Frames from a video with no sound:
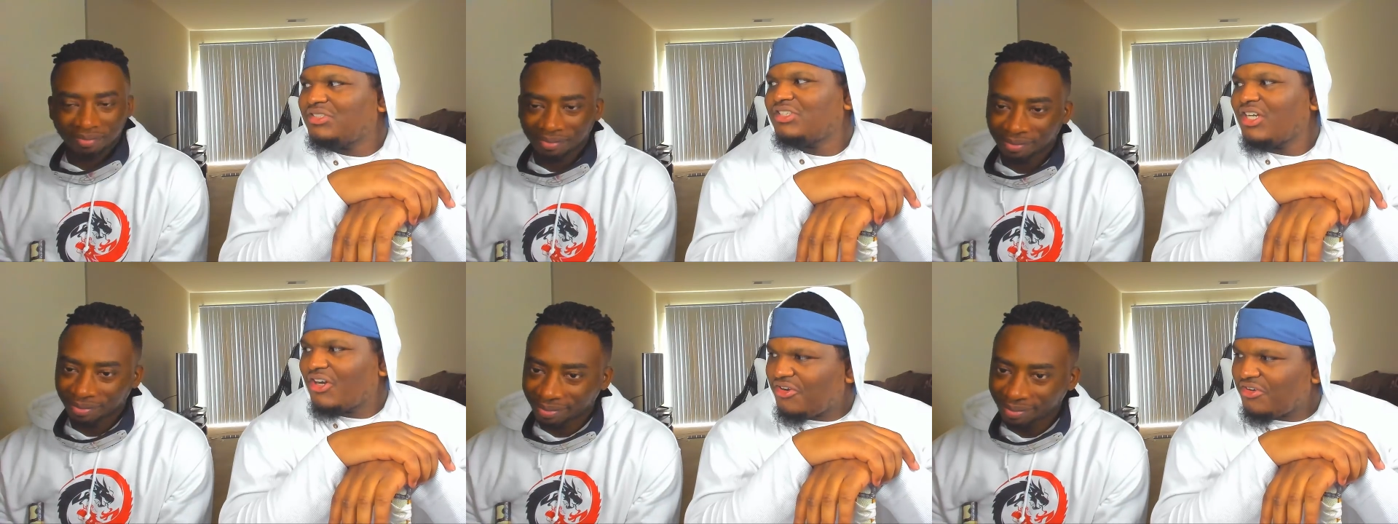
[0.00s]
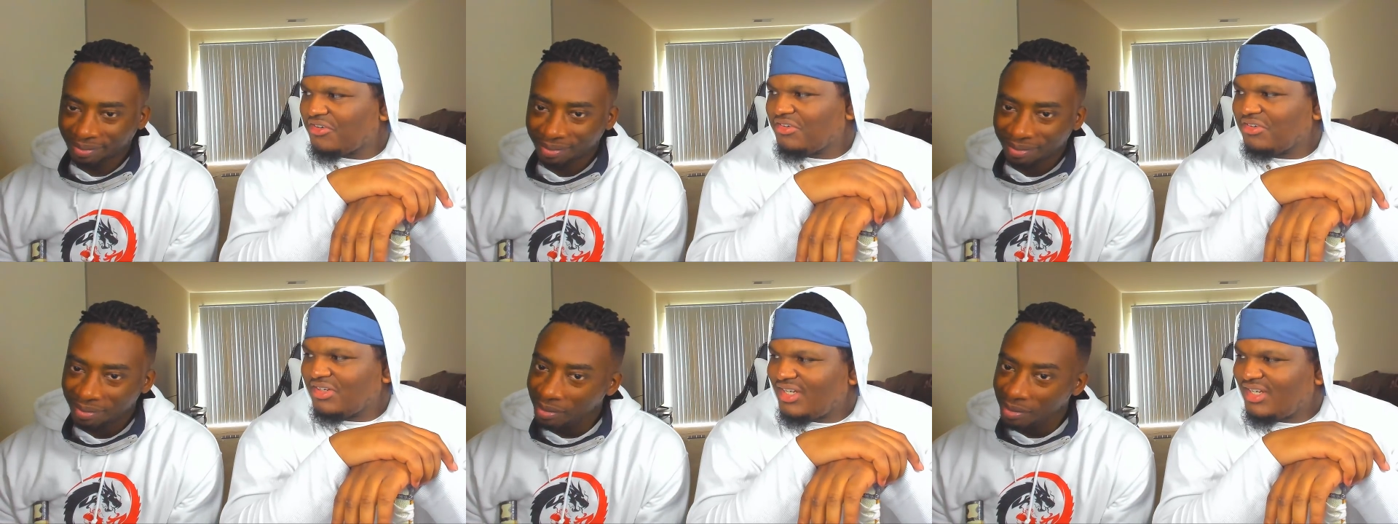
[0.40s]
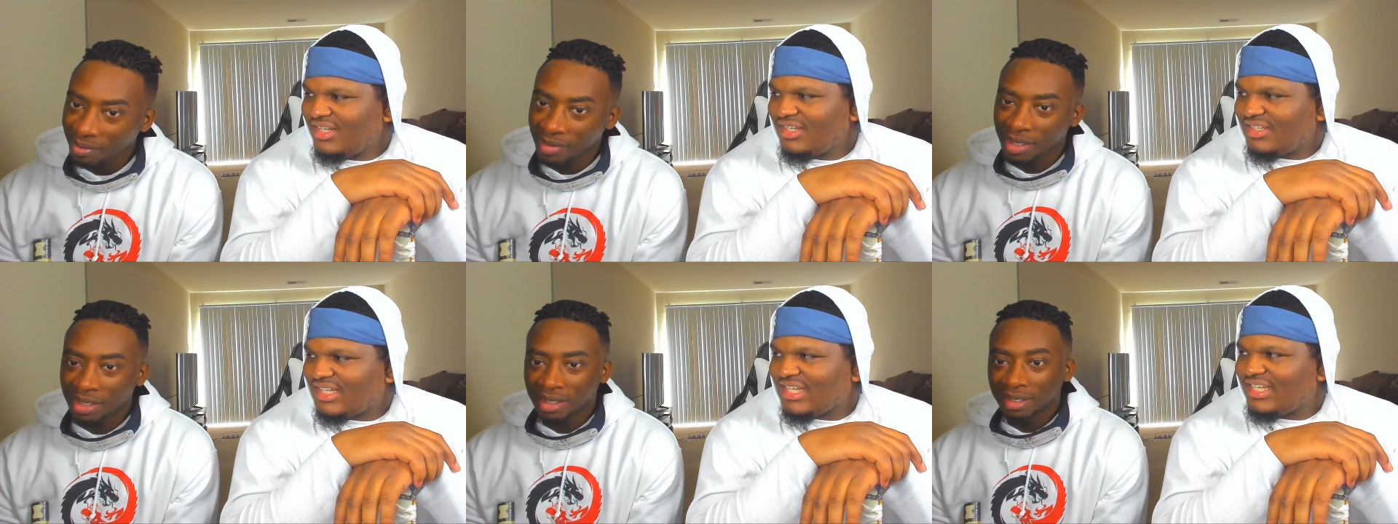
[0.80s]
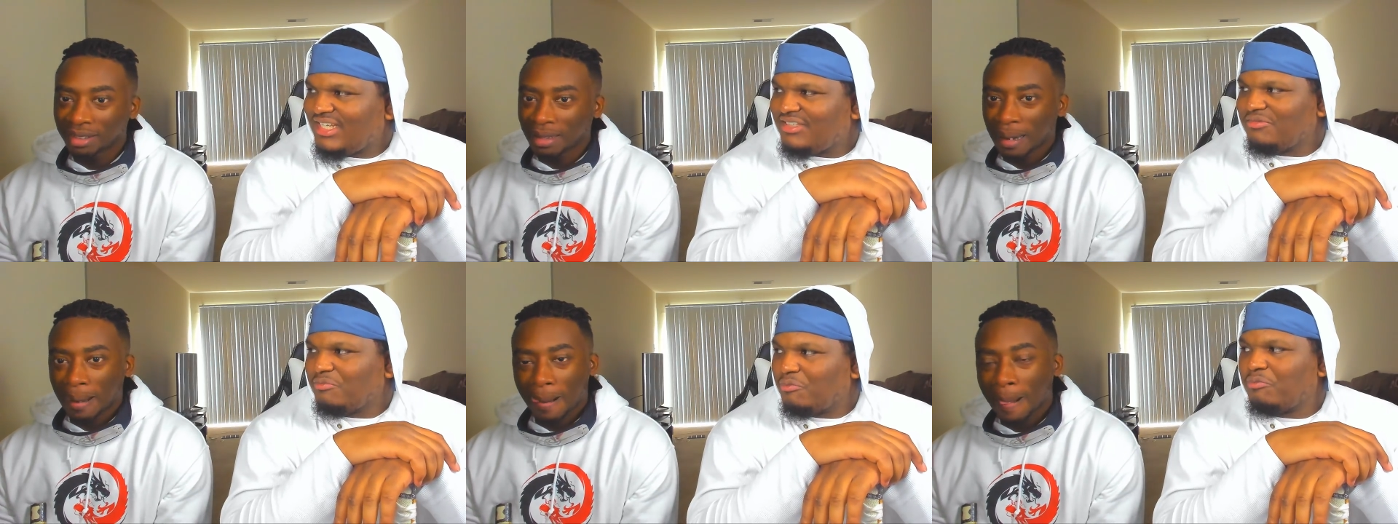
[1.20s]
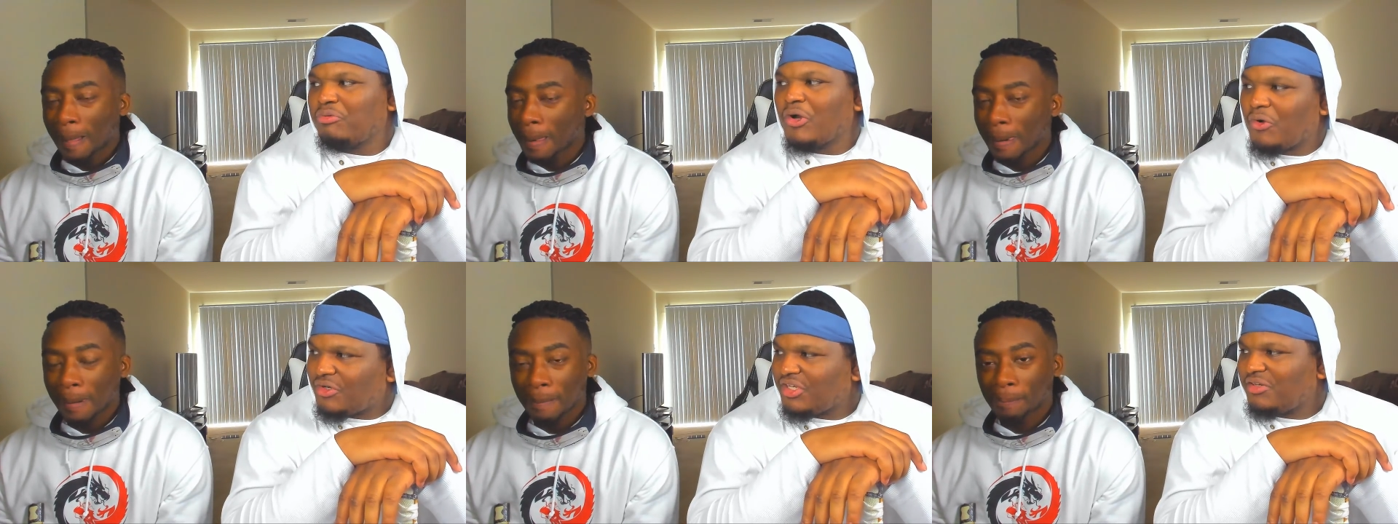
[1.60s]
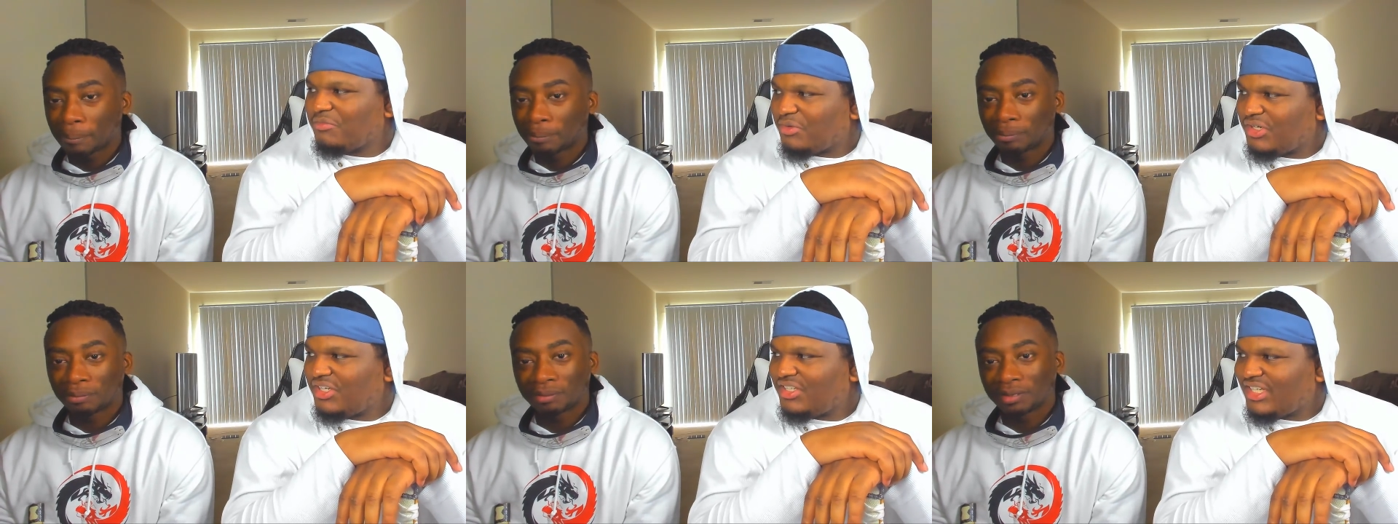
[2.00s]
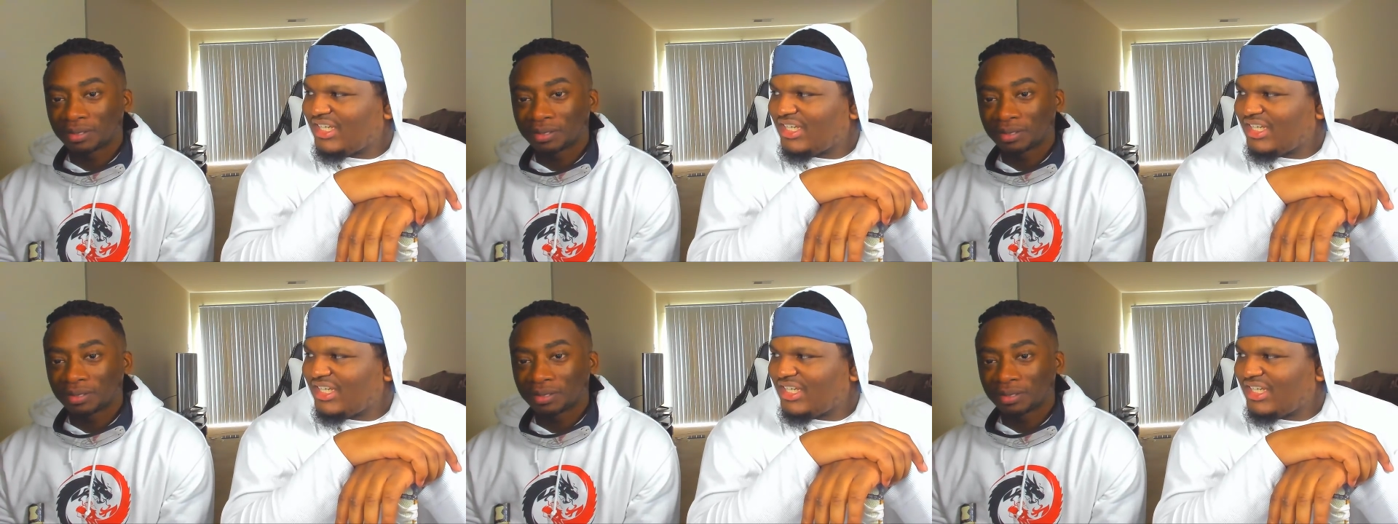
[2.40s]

Speaker 1: hurting like he's broken, bro.